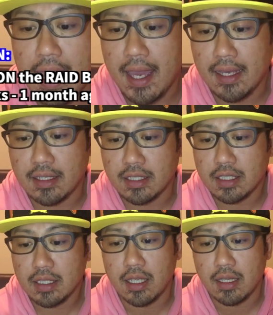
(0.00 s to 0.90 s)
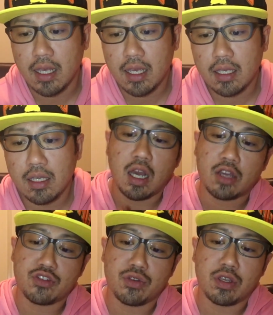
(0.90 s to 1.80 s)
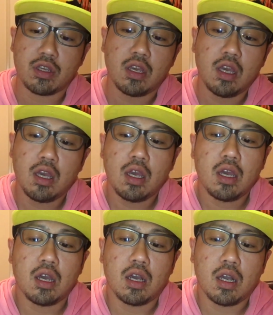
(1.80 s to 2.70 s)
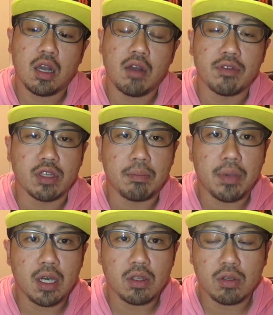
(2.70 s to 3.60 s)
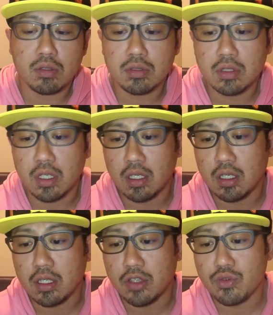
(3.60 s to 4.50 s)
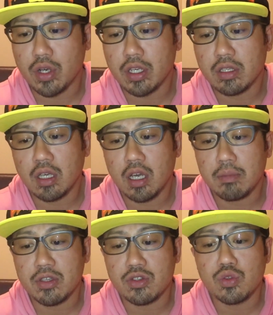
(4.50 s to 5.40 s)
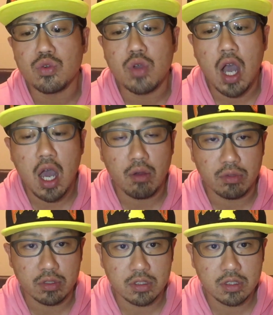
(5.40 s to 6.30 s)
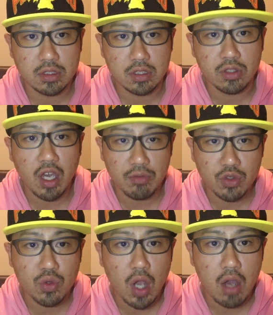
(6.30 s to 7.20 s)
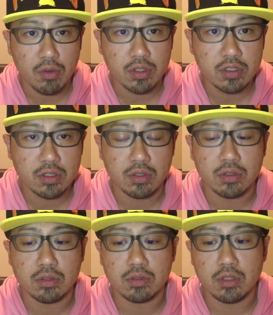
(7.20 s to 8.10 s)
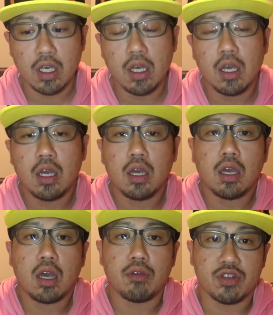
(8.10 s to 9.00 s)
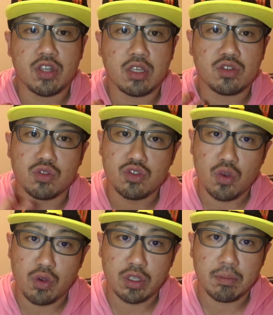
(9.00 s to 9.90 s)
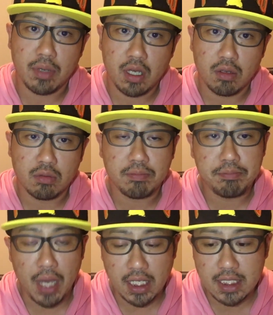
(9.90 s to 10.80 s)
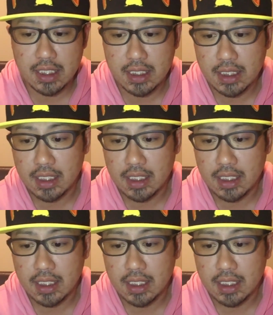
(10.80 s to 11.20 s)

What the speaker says: and the day actually having the battle, the drawing time is 2 hours. You have 2 hours to have a chance to join the battle, but